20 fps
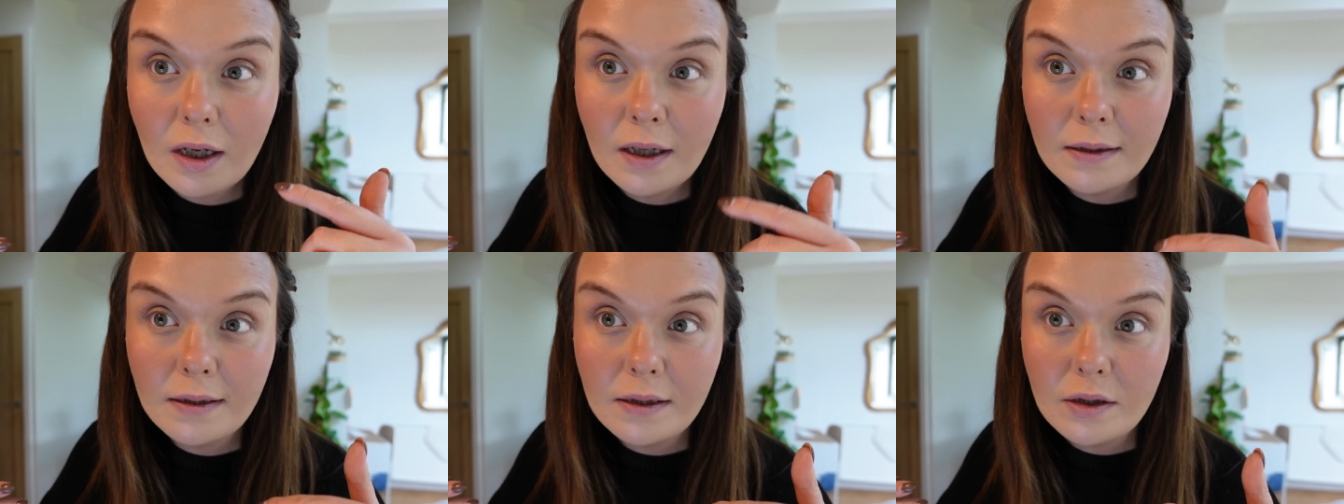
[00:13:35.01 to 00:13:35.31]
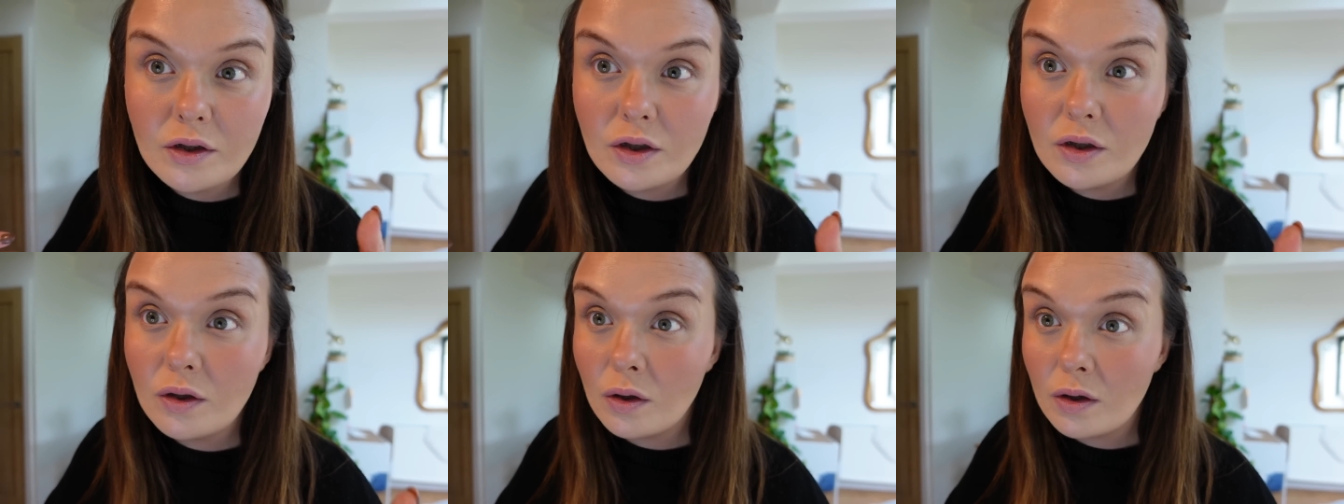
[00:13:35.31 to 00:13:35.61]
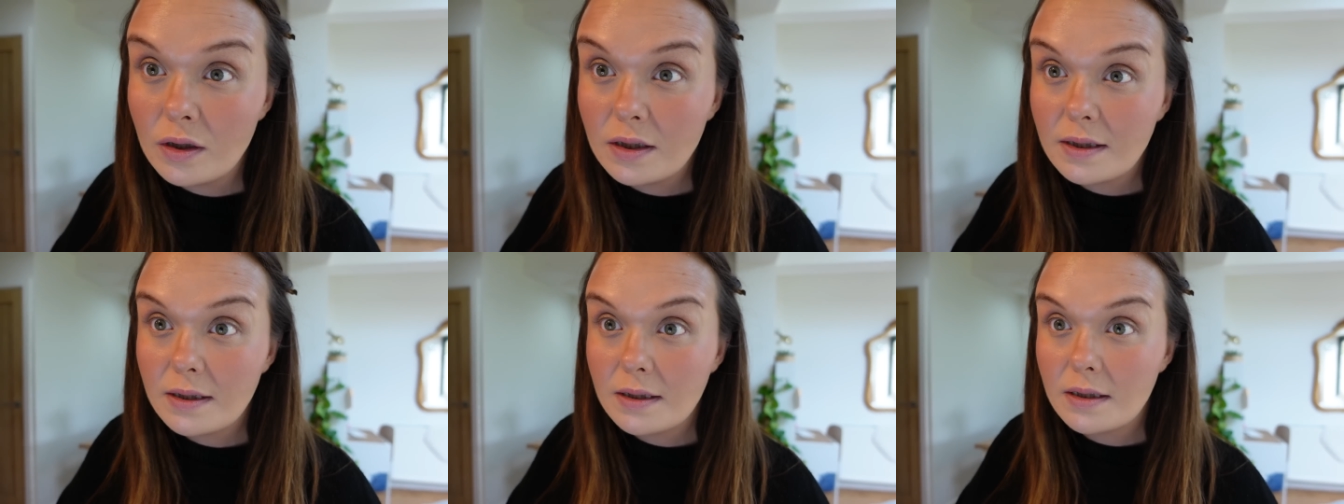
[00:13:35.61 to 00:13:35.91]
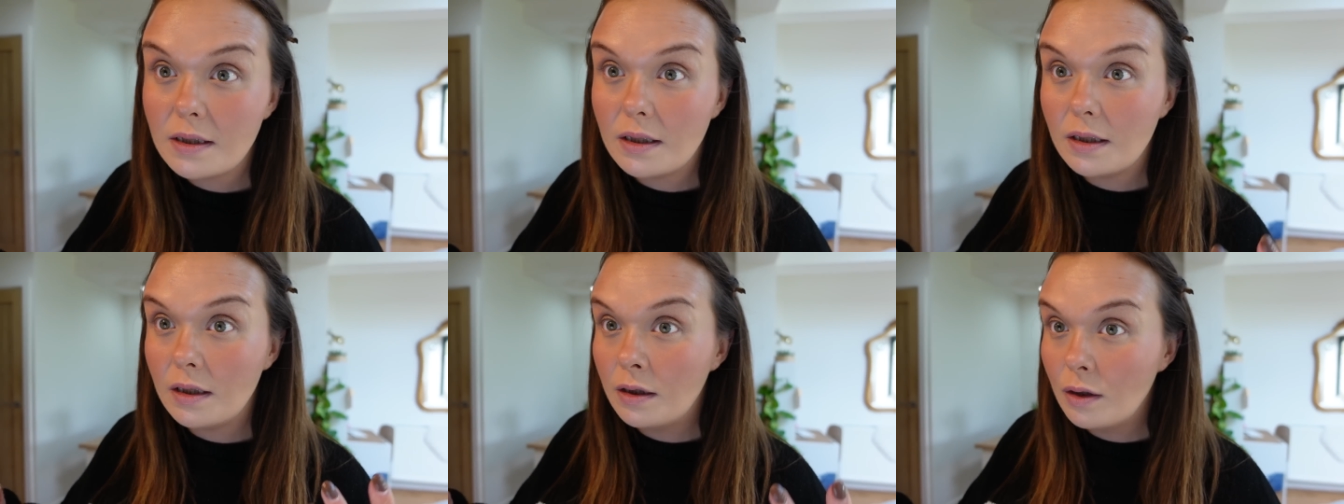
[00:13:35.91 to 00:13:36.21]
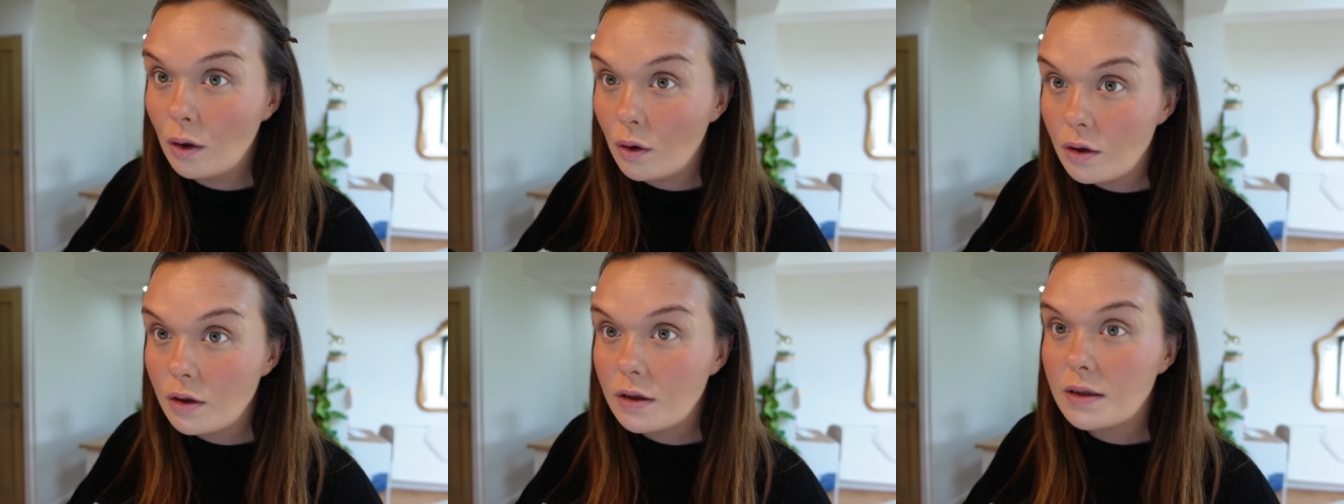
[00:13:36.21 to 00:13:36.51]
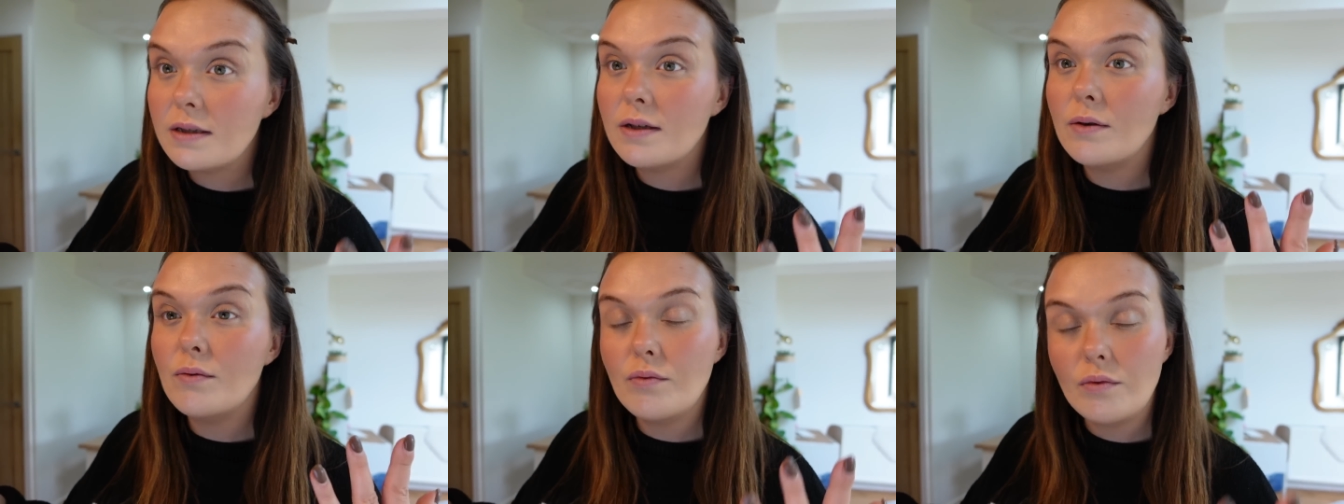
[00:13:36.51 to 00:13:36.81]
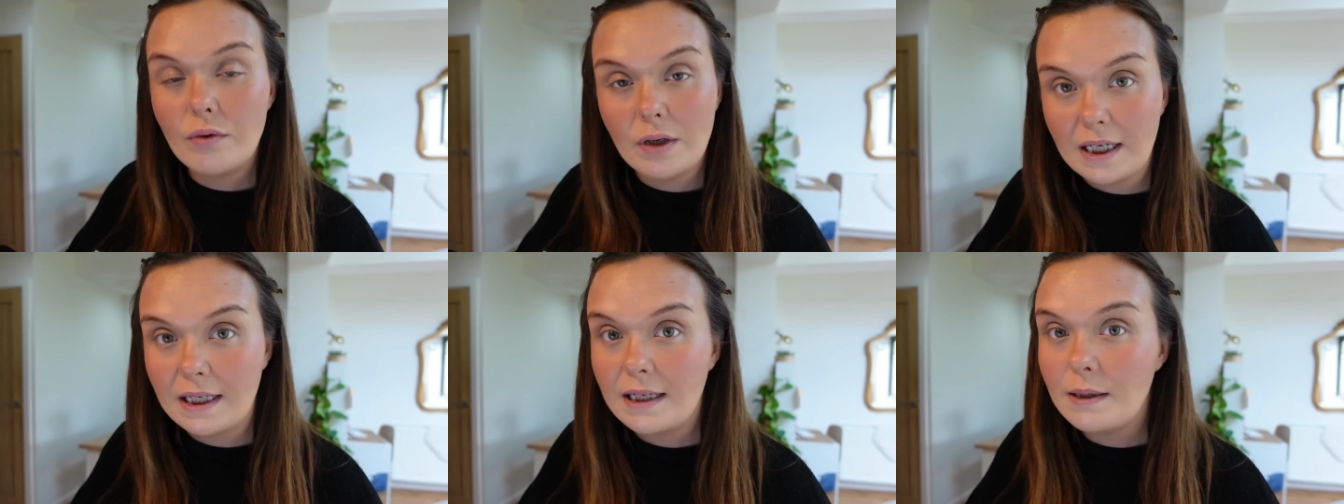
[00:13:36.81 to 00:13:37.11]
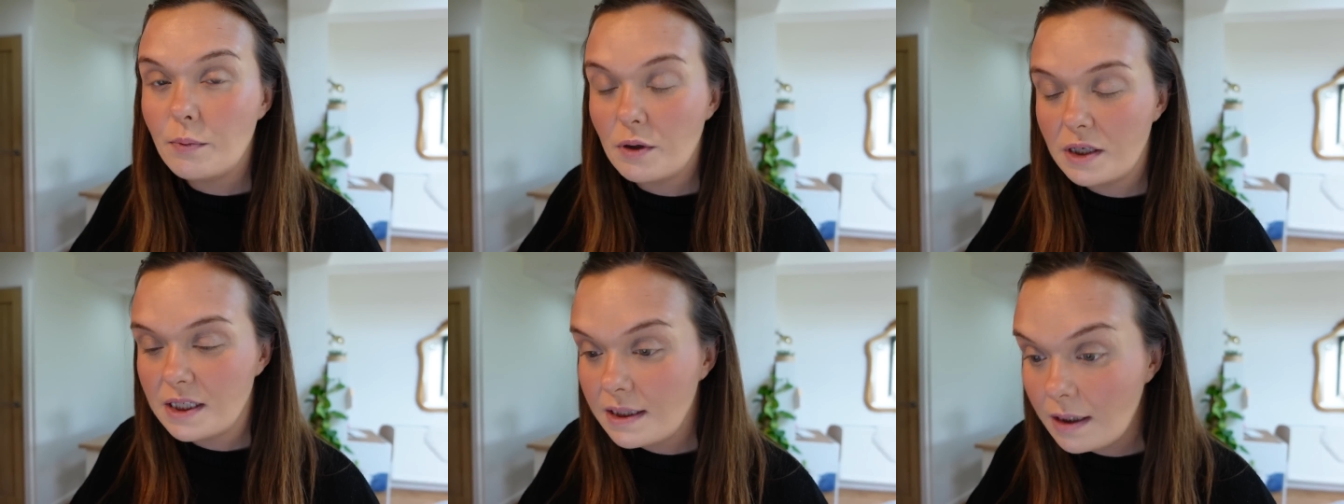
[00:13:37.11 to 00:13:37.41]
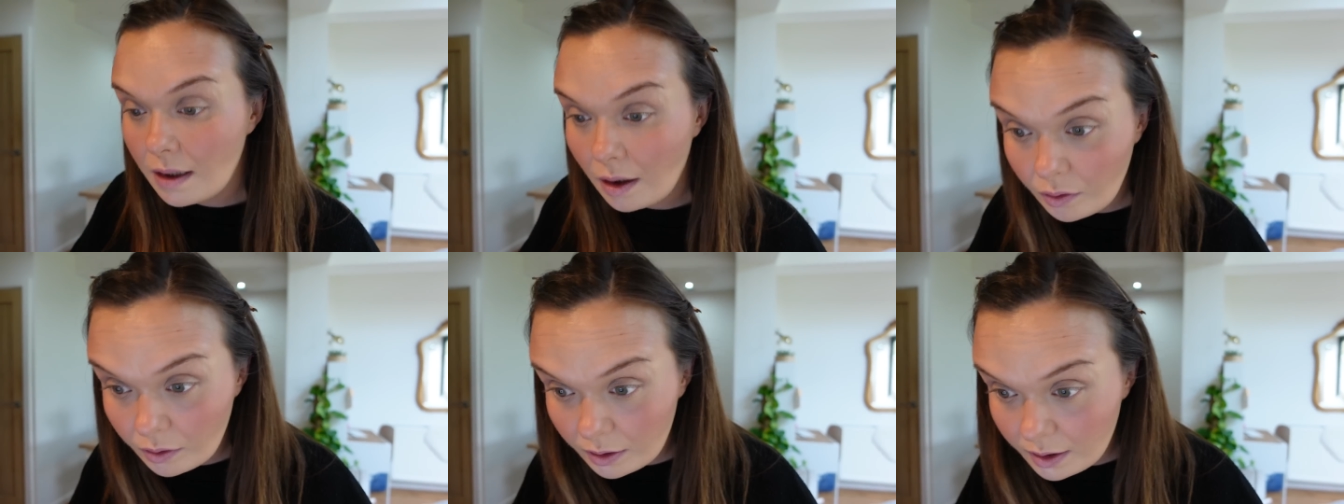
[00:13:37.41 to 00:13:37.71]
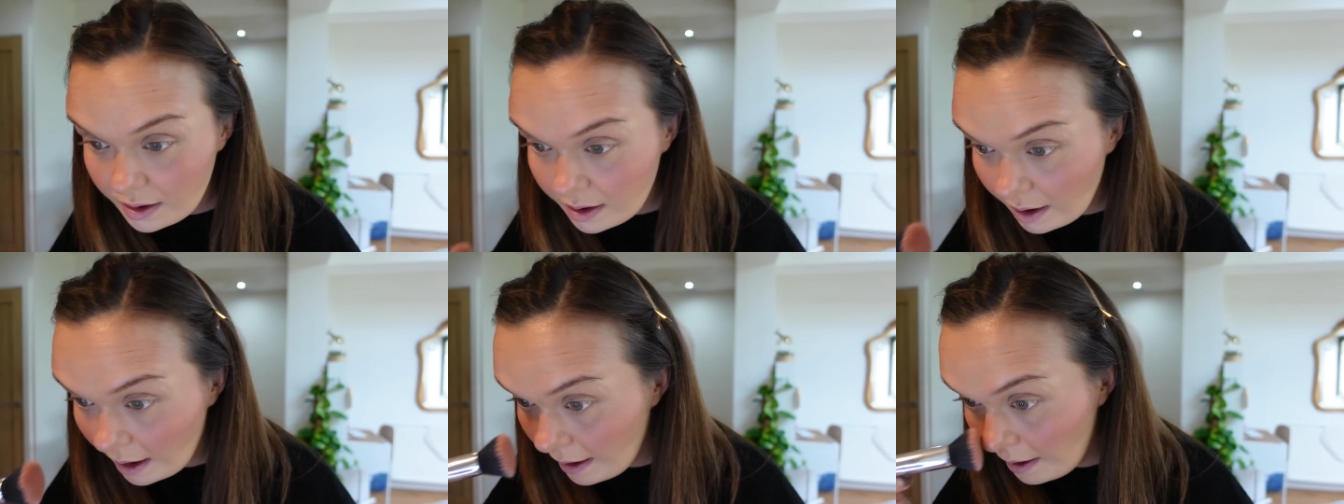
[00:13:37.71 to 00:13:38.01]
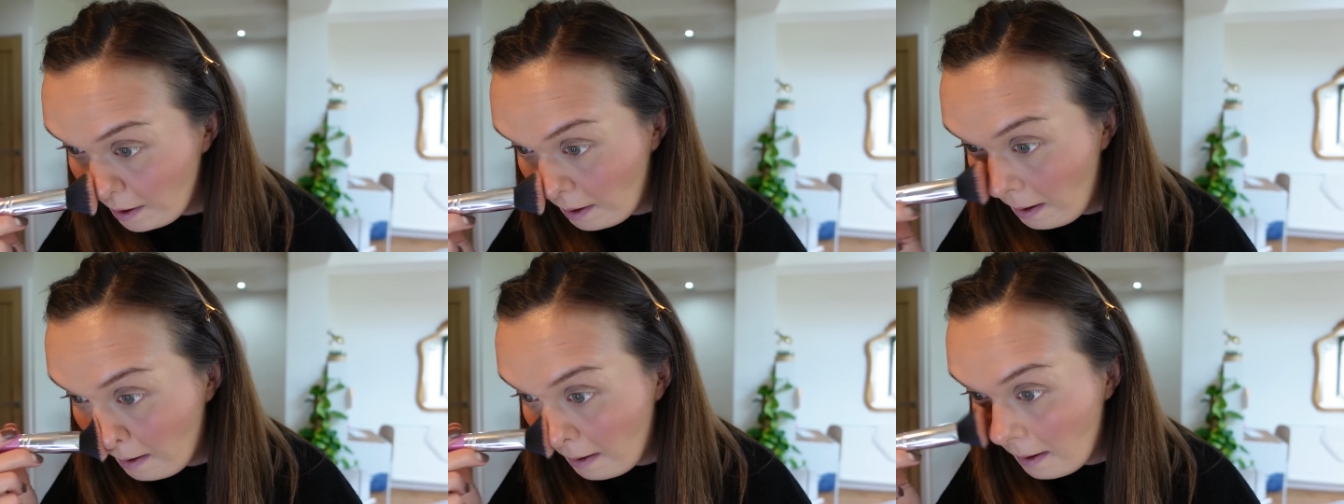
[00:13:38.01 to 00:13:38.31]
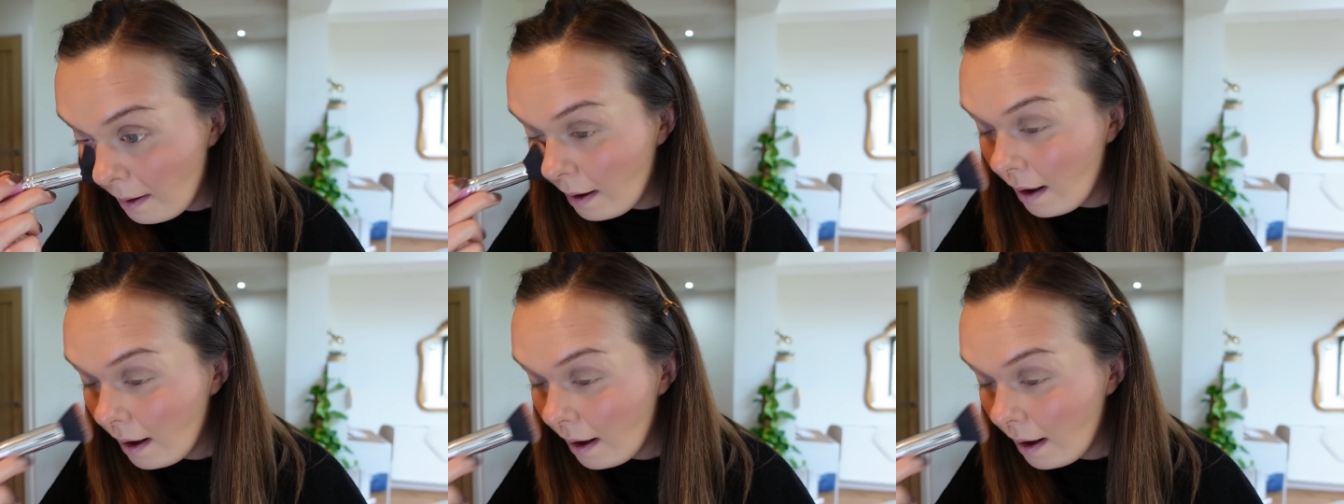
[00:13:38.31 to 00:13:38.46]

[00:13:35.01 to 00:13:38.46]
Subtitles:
and it just looks really pretty on the skin.